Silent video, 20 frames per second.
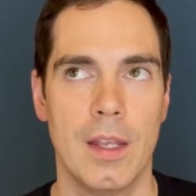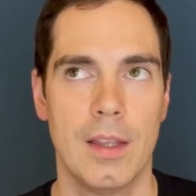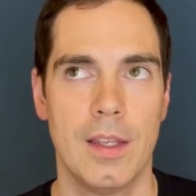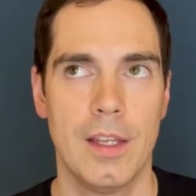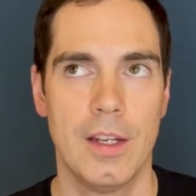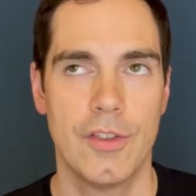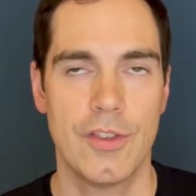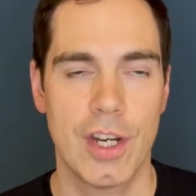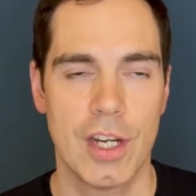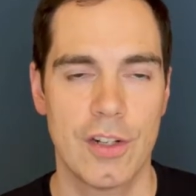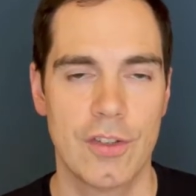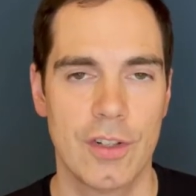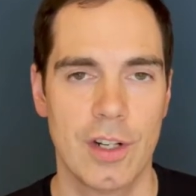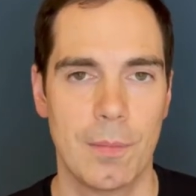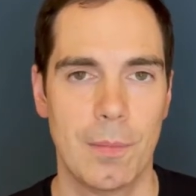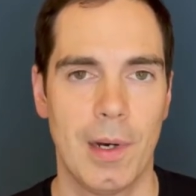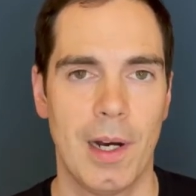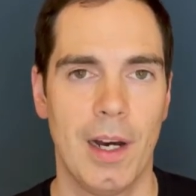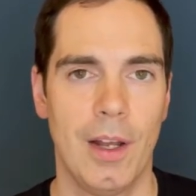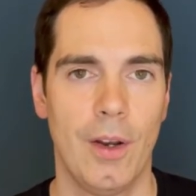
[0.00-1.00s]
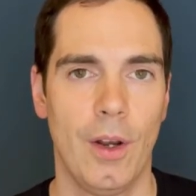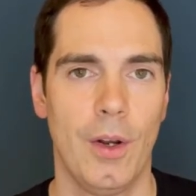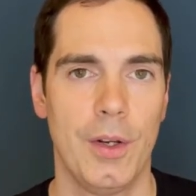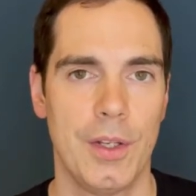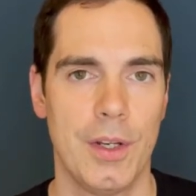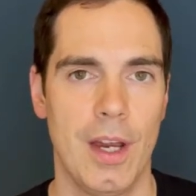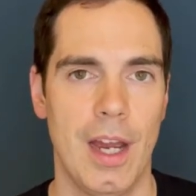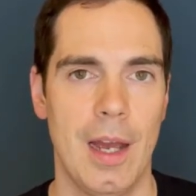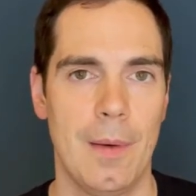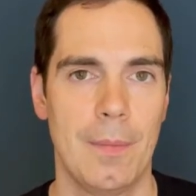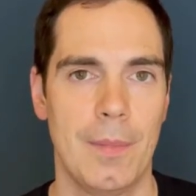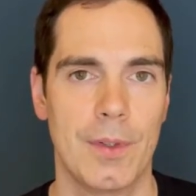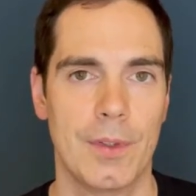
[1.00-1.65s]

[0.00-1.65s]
the gesture part on your app.